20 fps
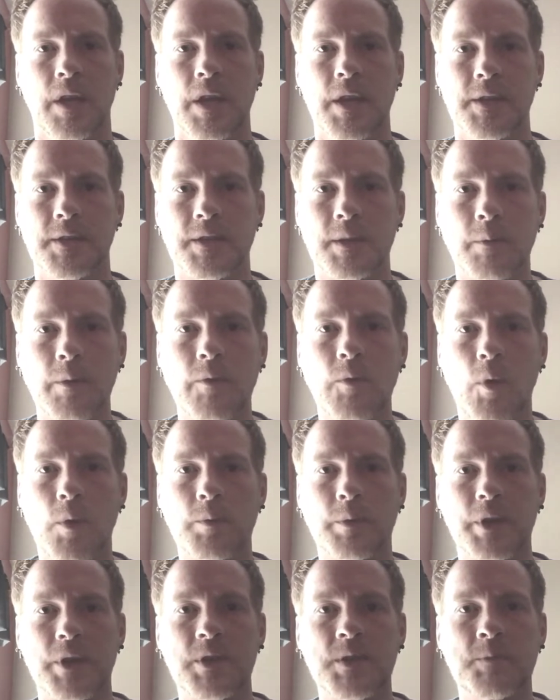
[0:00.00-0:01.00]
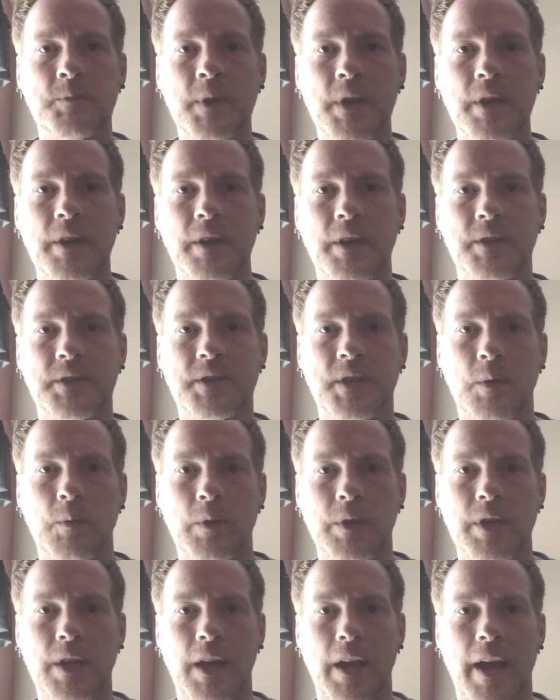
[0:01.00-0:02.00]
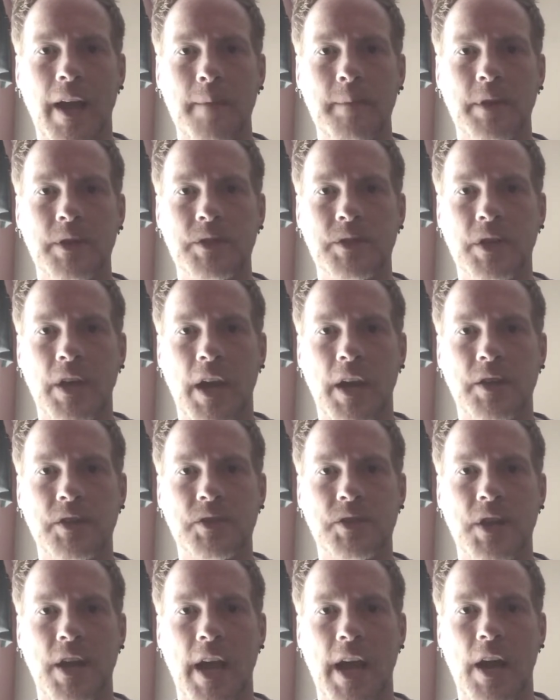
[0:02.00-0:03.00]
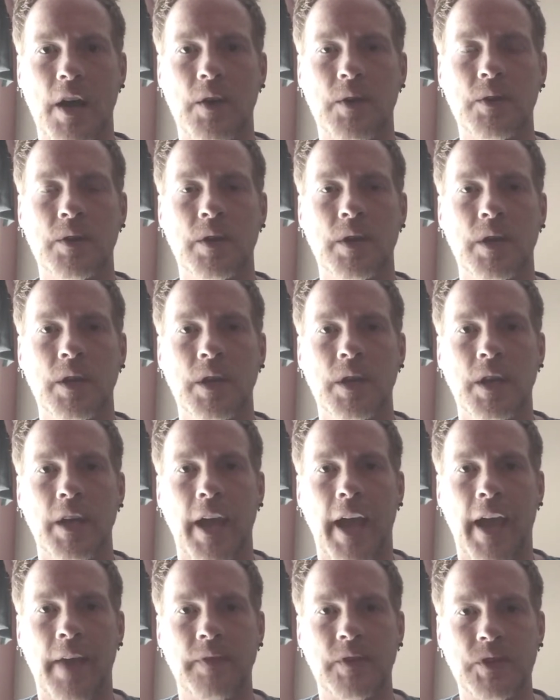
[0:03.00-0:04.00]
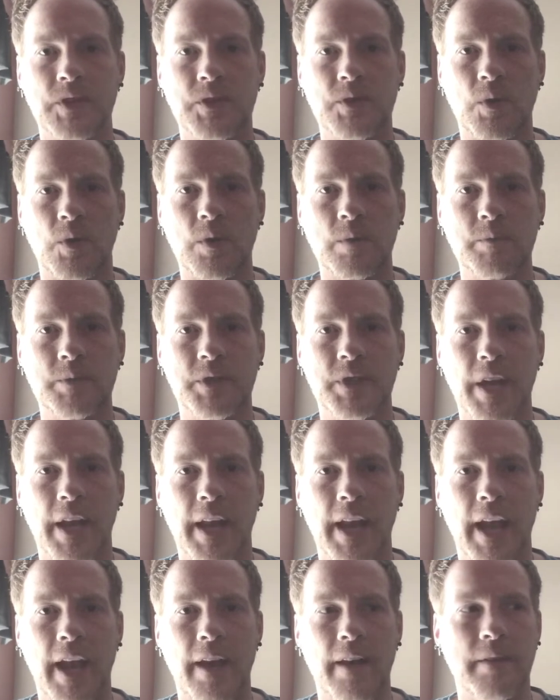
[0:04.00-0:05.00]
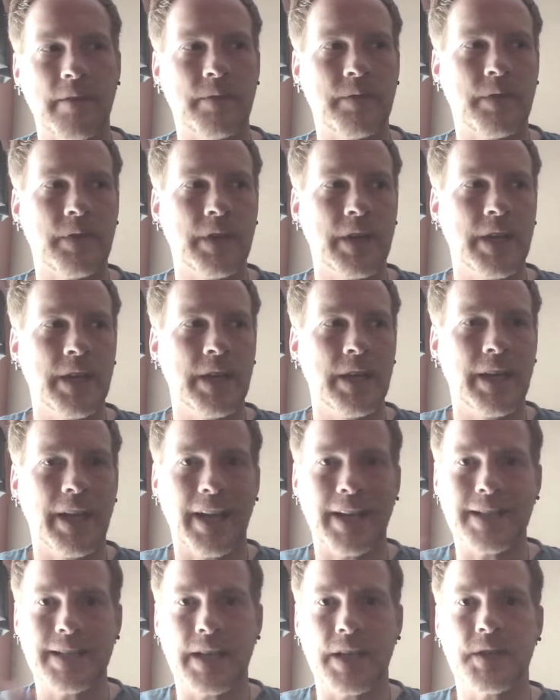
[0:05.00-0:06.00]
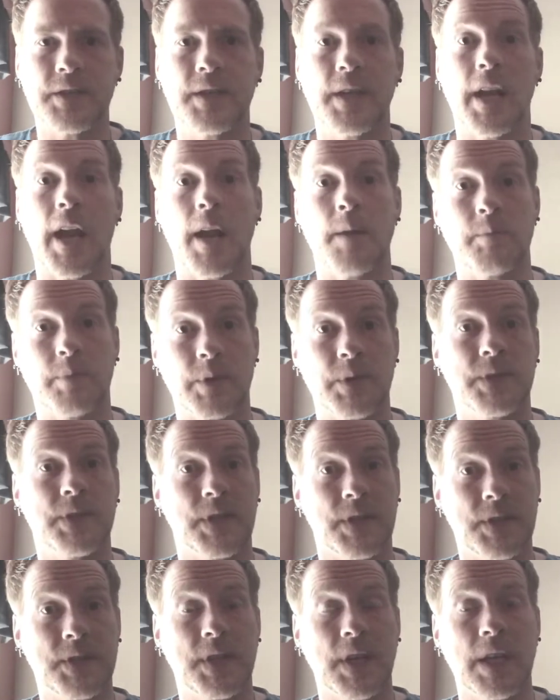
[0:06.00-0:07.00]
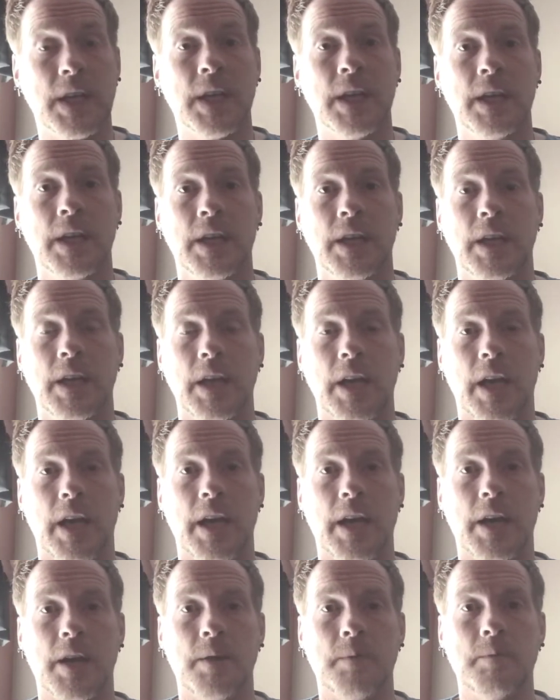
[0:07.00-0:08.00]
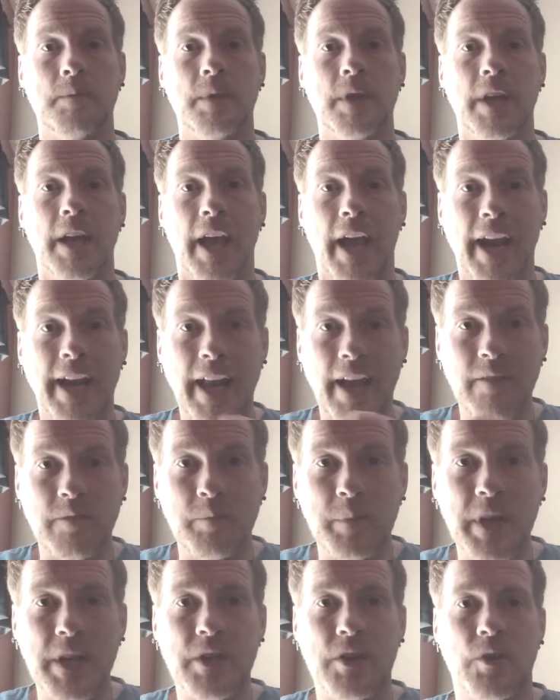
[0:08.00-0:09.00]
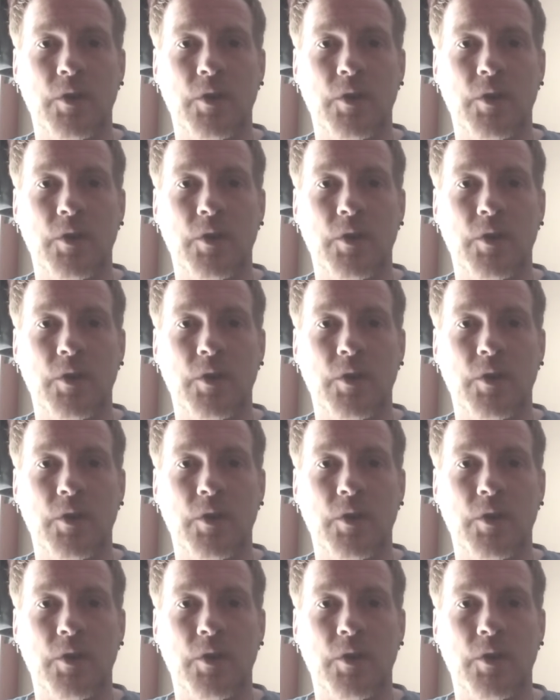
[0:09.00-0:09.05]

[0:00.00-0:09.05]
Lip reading: Some of what we're experiencing with climate change now and the storms that have existed and persisted and have been